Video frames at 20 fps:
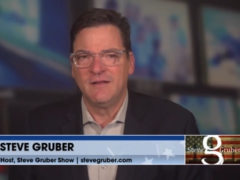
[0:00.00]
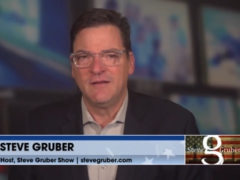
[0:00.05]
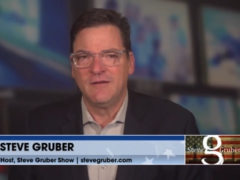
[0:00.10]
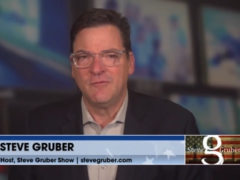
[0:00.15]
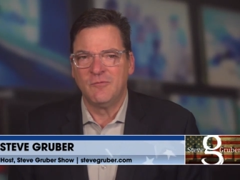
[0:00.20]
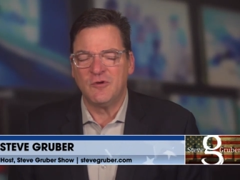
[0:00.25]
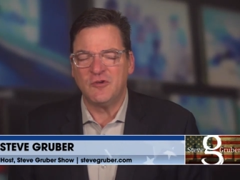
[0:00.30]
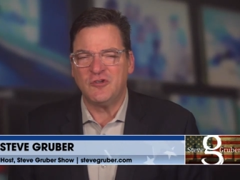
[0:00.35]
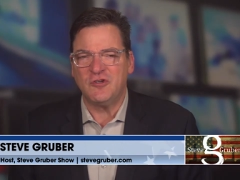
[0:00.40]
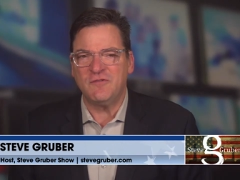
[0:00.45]

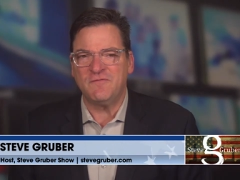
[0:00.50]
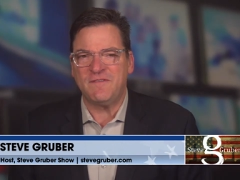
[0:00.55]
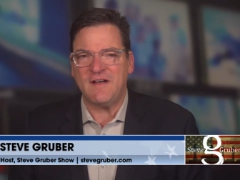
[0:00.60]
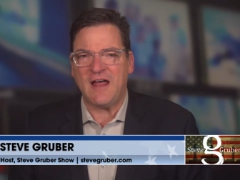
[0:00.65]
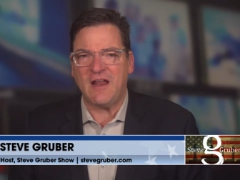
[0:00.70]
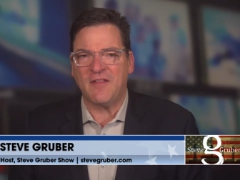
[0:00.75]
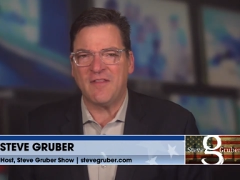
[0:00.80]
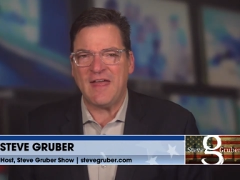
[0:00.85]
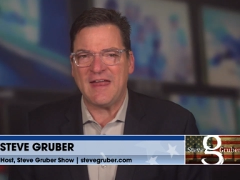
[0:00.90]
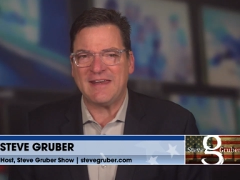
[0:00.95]
Would you
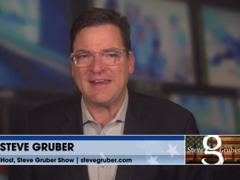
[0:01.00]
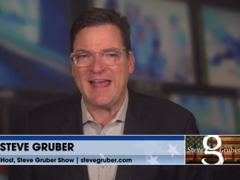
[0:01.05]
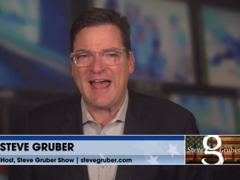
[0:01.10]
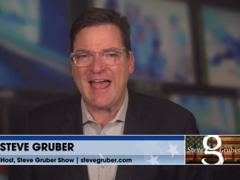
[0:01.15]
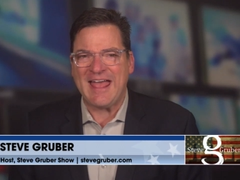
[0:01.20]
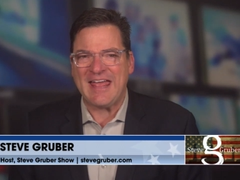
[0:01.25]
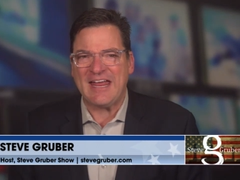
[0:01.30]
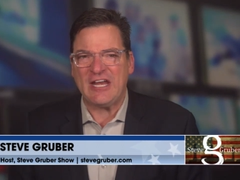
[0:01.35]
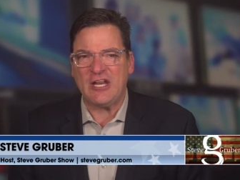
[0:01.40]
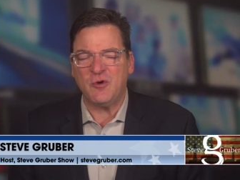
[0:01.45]
follow that guy
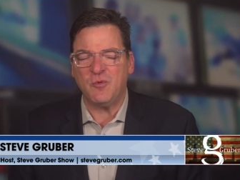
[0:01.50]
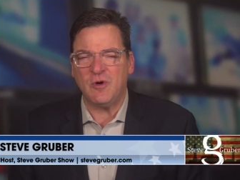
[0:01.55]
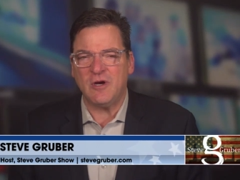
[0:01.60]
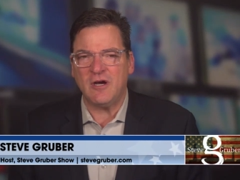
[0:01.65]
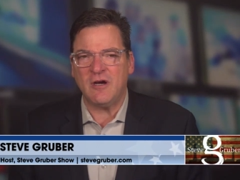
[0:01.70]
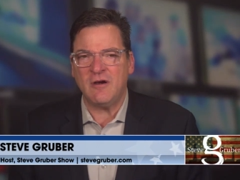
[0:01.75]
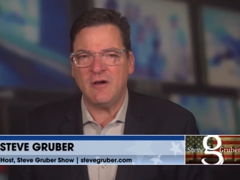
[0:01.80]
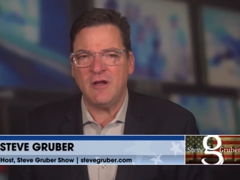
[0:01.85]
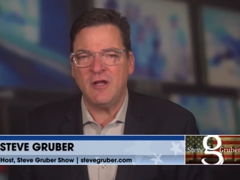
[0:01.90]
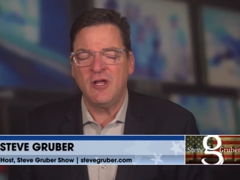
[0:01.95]

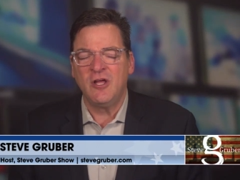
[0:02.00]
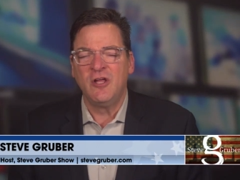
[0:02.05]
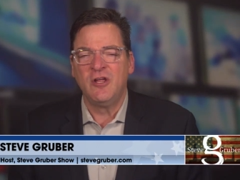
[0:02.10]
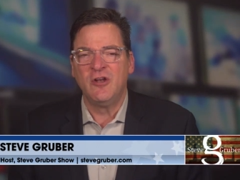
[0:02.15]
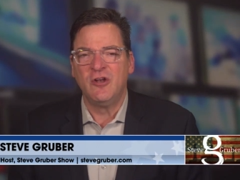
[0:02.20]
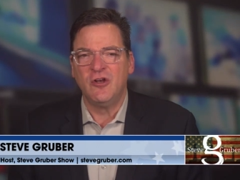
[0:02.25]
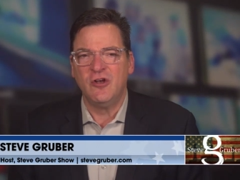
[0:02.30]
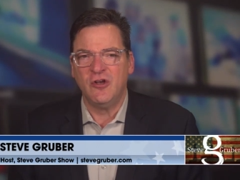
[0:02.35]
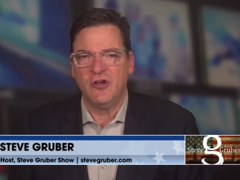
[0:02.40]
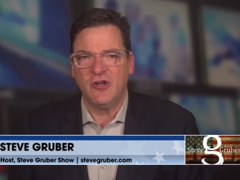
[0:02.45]
anywhere?
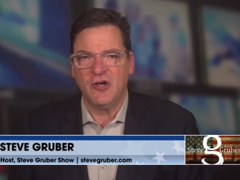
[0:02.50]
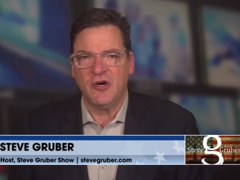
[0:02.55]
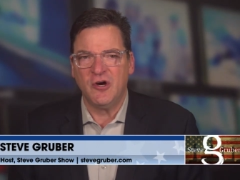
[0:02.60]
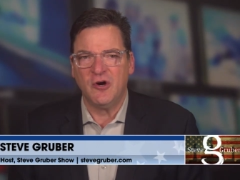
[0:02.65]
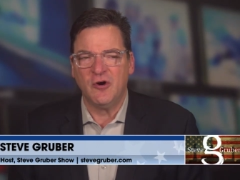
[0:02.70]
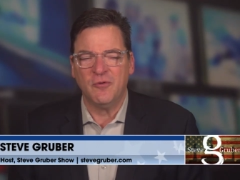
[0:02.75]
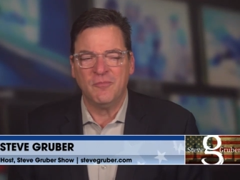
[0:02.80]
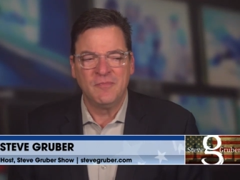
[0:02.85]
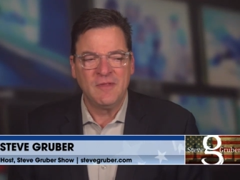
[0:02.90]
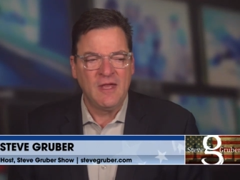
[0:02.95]

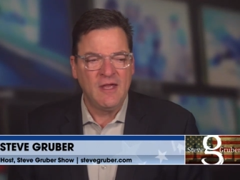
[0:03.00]
No.